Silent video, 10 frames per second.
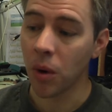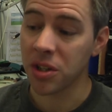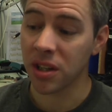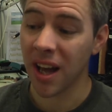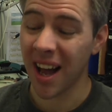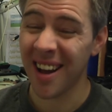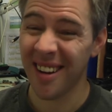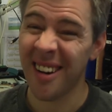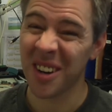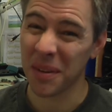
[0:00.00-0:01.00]
which
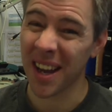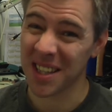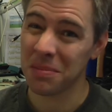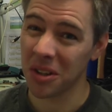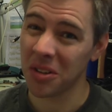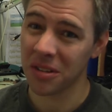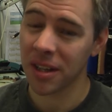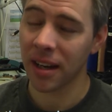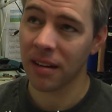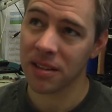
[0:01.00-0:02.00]
arguably has to be a good
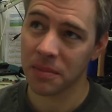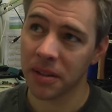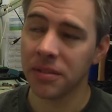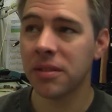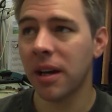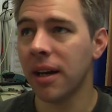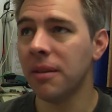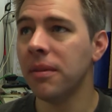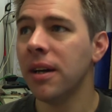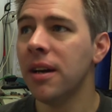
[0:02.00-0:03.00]
thing, I suppose.
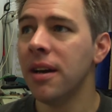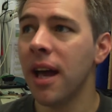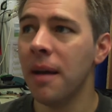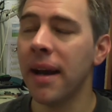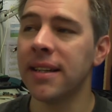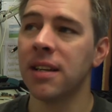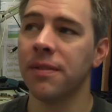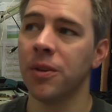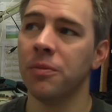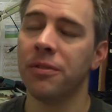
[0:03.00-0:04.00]
It makes it
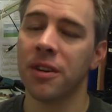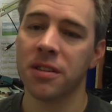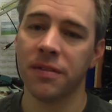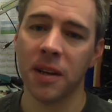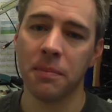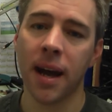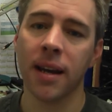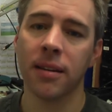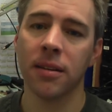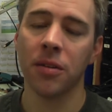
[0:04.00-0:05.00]
difficult for us to feed
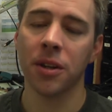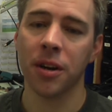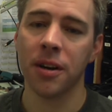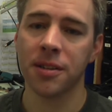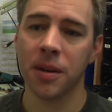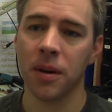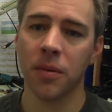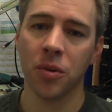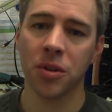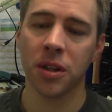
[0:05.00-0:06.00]
back on the guys and say,
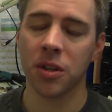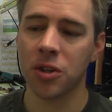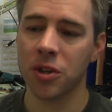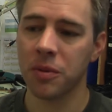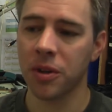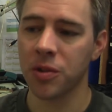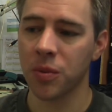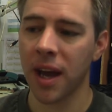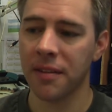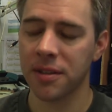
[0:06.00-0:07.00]
well, what do you think of the shots? Because
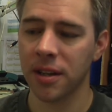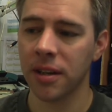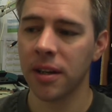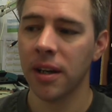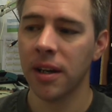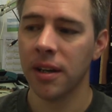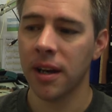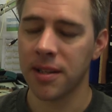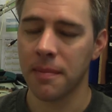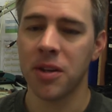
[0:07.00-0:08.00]
we have to,
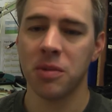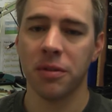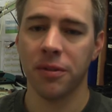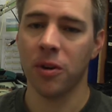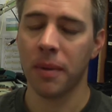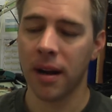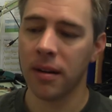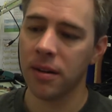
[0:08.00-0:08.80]
as I mentioned before,